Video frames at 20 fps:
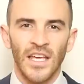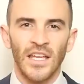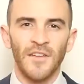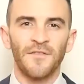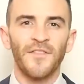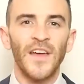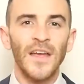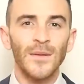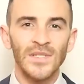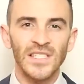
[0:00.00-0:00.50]
He
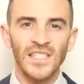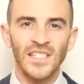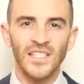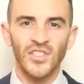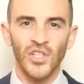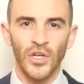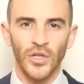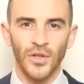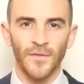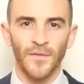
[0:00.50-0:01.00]
famously
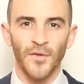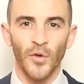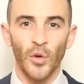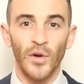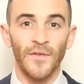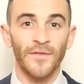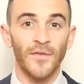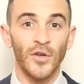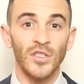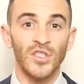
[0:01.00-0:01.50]
took the
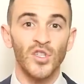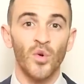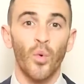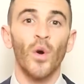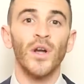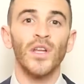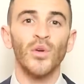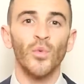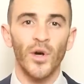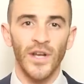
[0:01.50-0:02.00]
floor for a
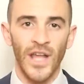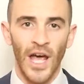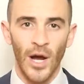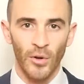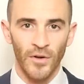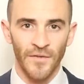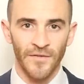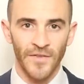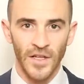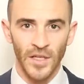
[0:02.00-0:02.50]

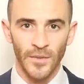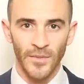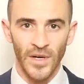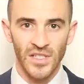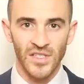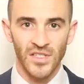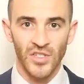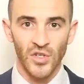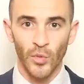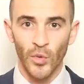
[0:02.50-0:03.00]
21-hour
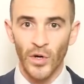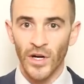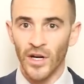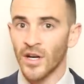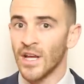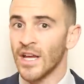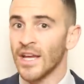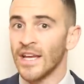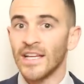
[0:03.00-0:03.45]
filibuster where